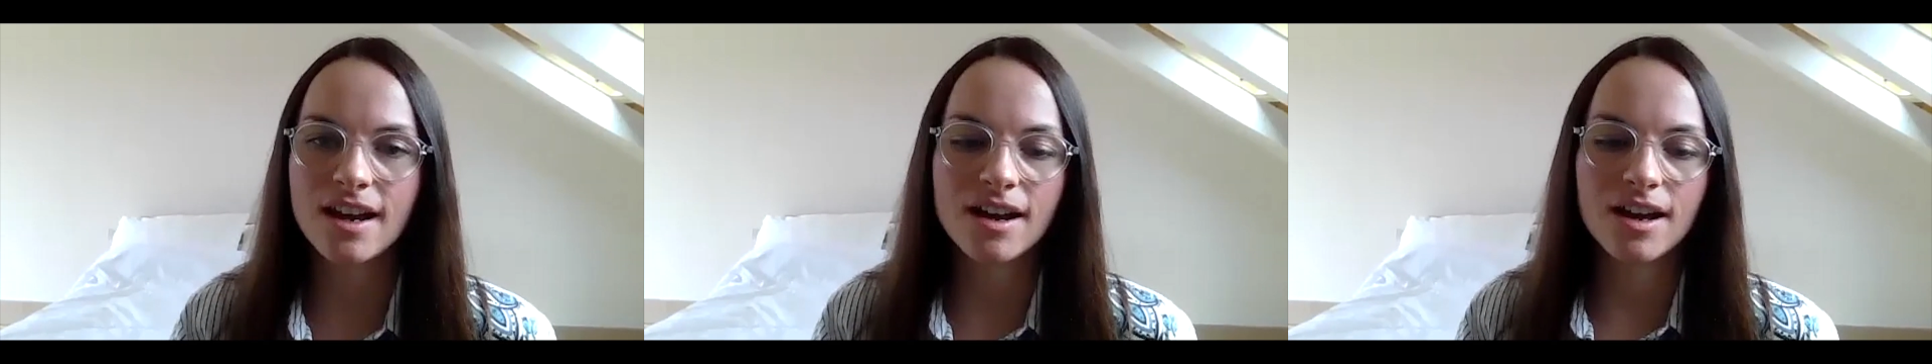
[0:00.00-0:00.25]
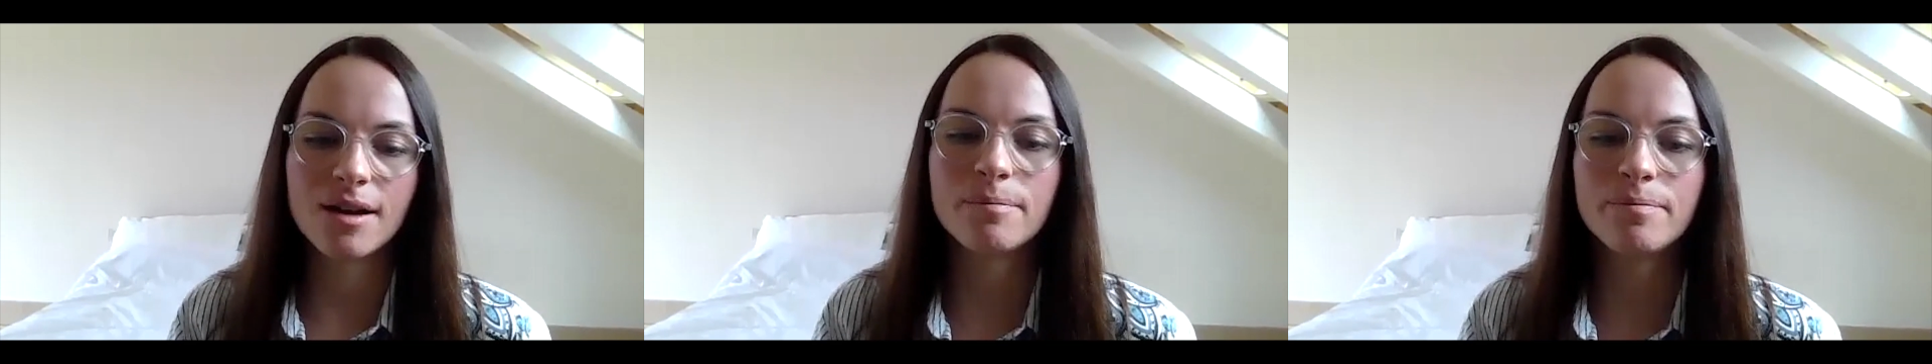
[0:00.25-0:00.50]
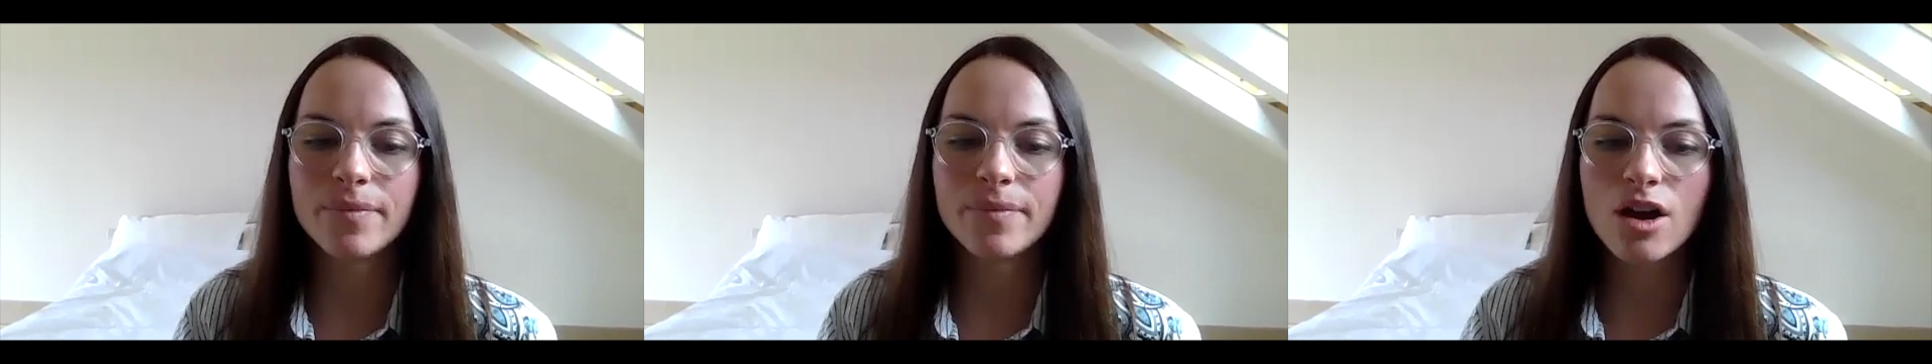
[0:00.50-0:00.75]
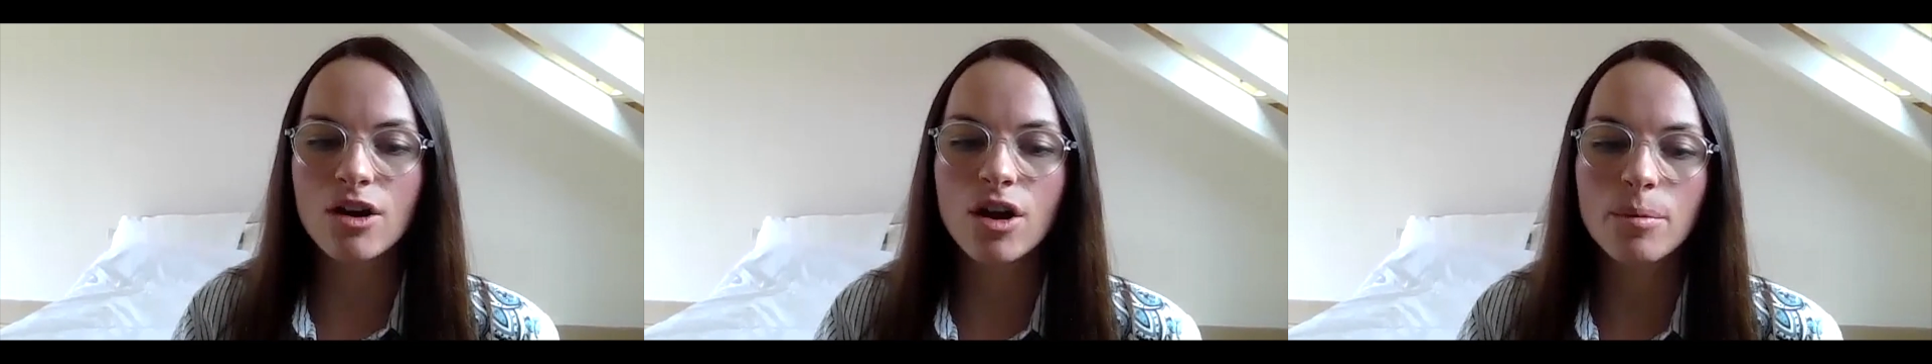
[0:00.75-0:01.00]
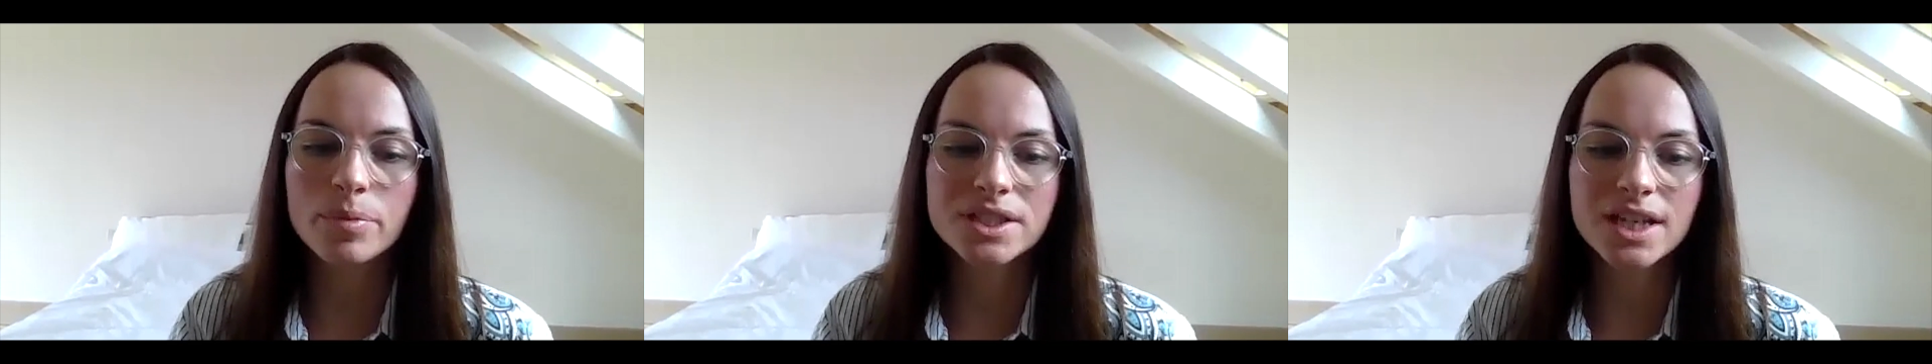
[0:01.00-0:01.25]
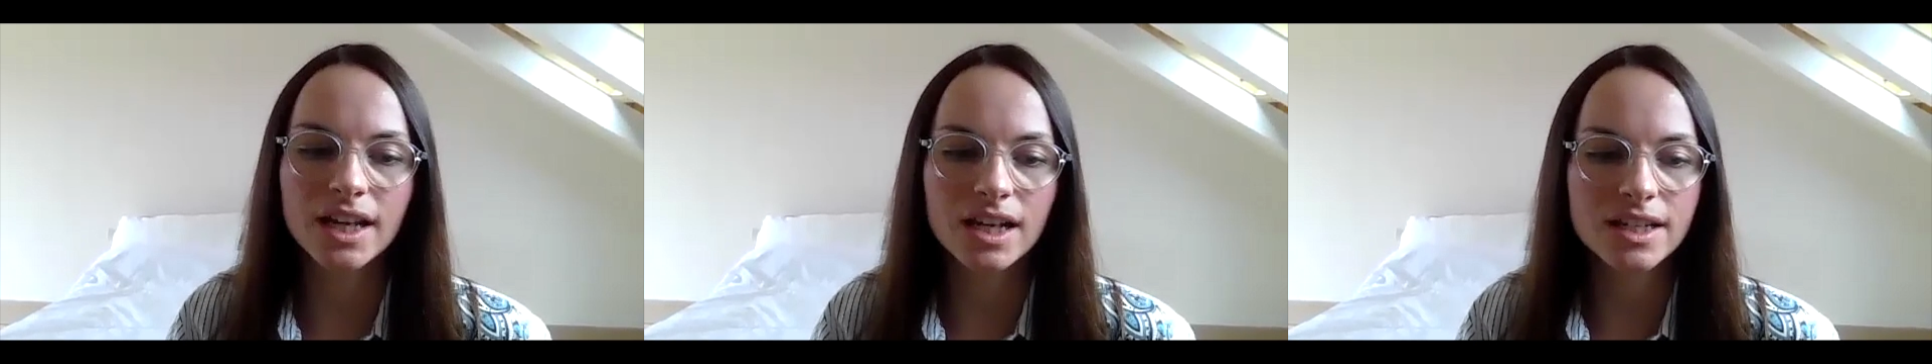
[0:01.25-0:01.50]
a
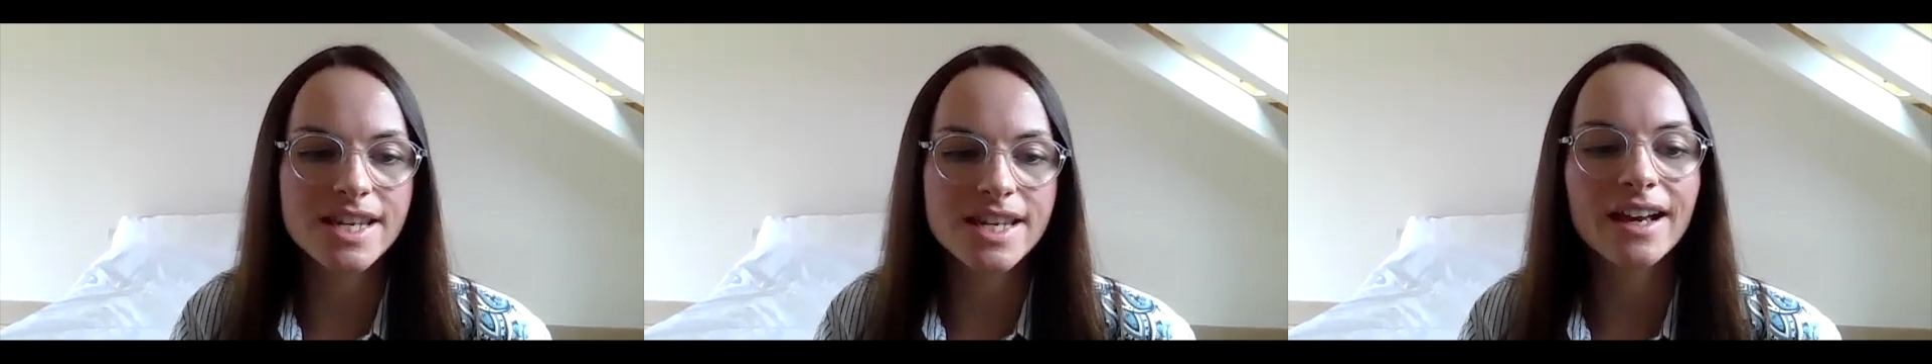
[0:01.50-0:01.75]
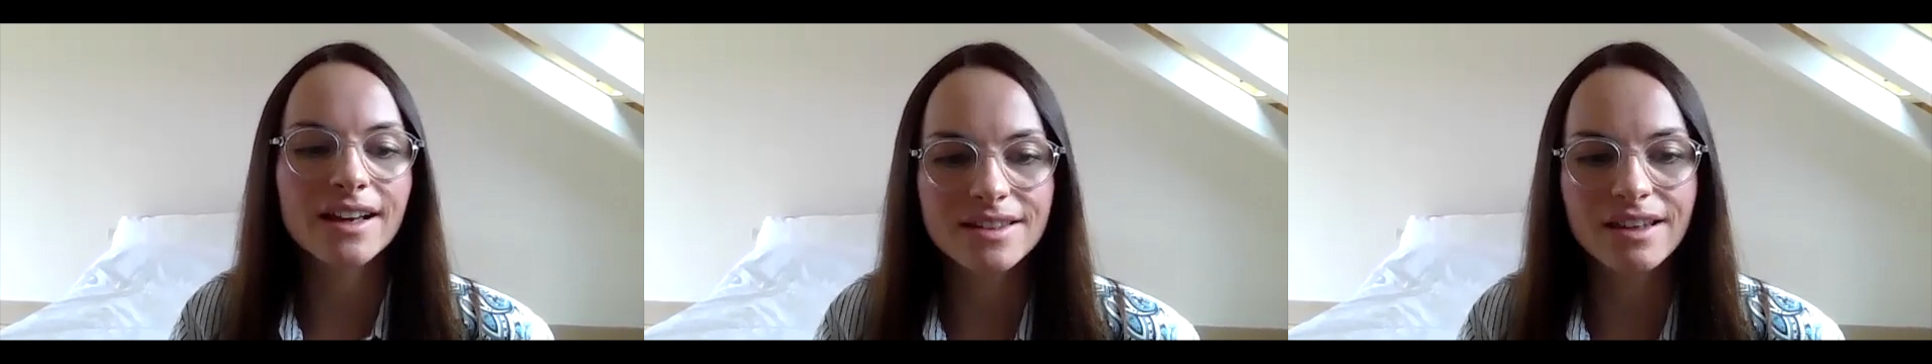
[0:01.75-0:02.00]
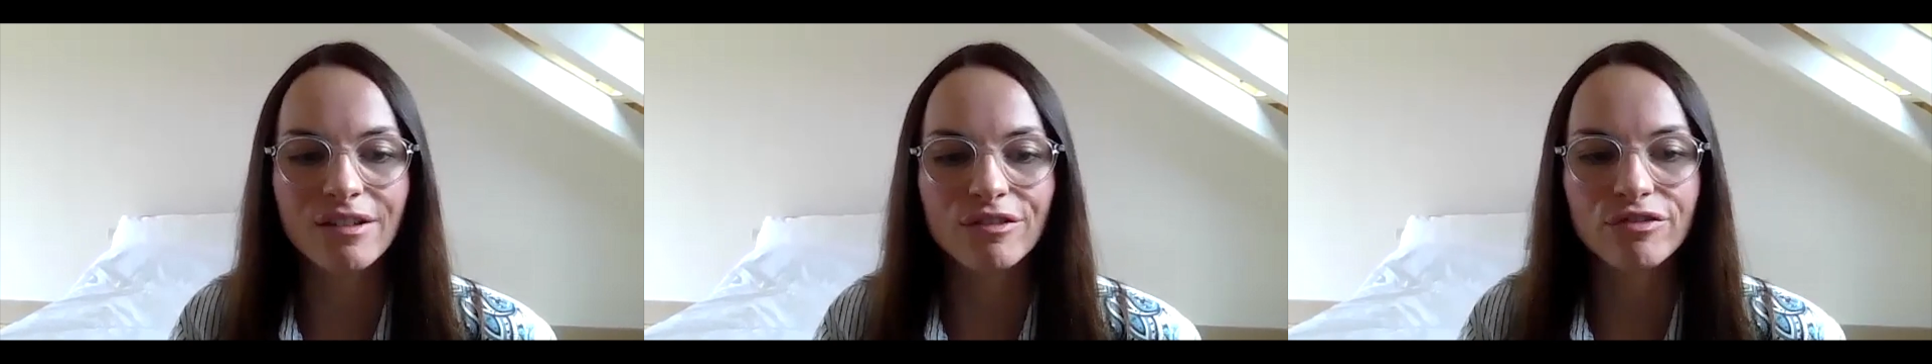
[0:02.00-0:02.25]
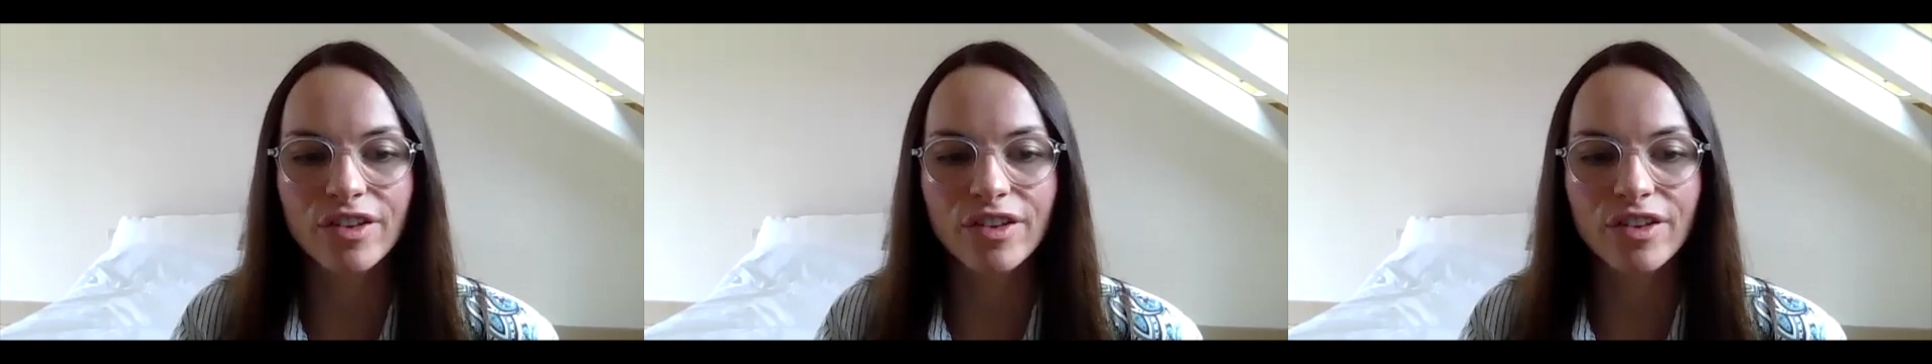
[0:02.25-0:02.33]
particular negative